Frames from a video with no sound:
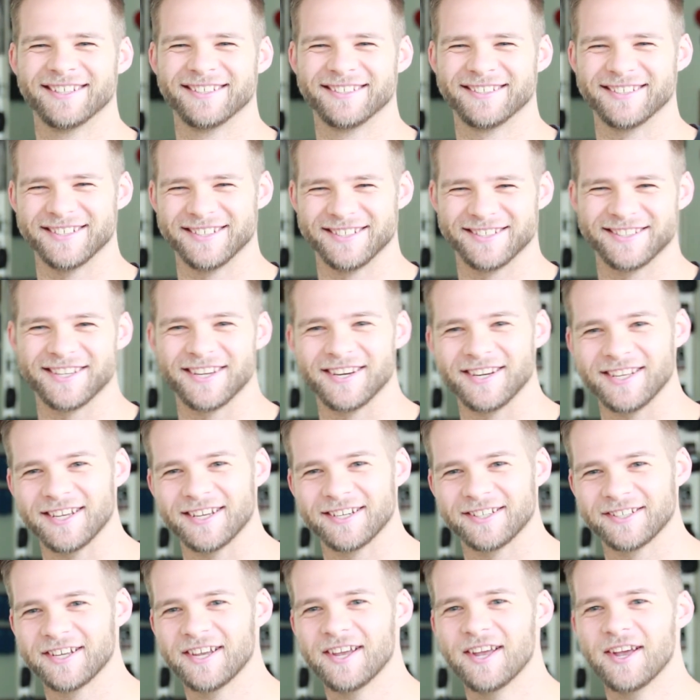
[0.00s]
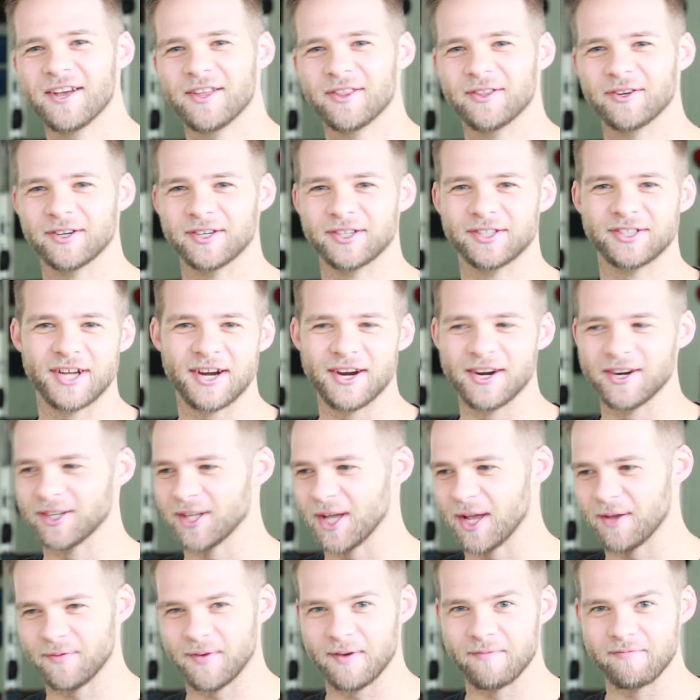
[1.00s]
to study it their entire
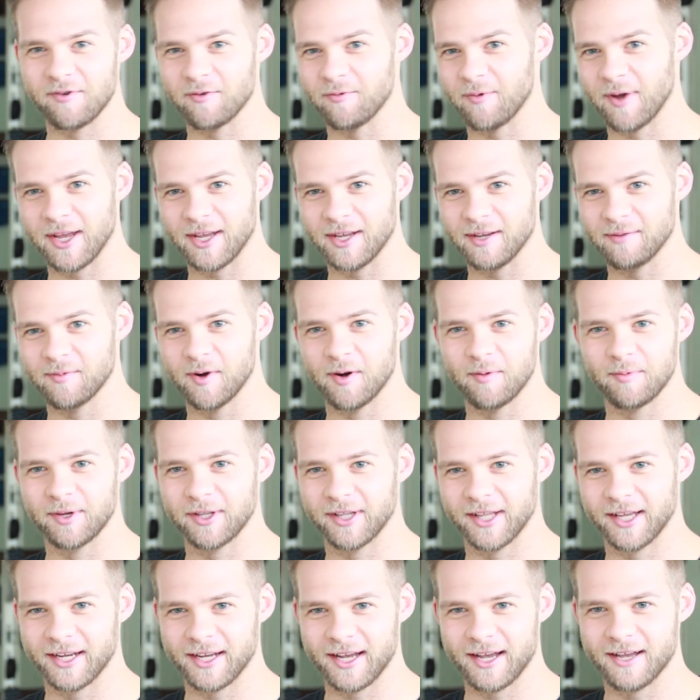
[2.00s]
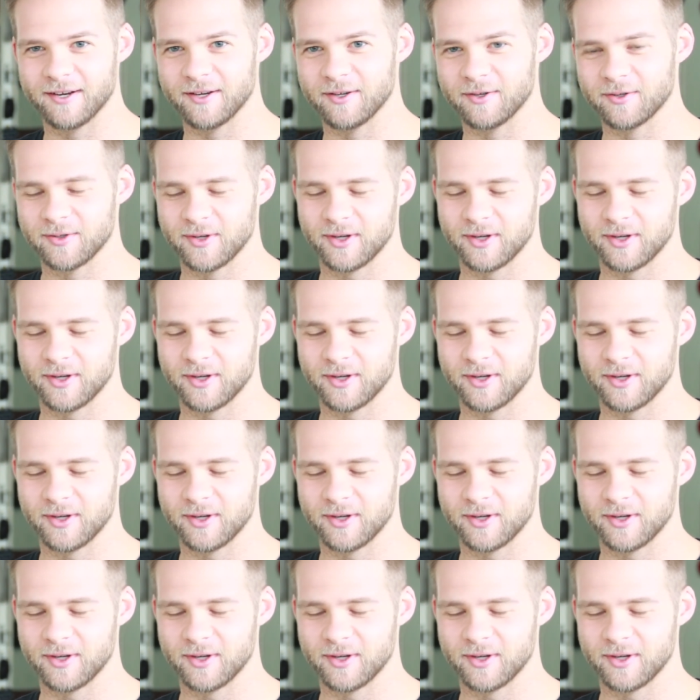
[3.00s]
life, every waking moment like I do.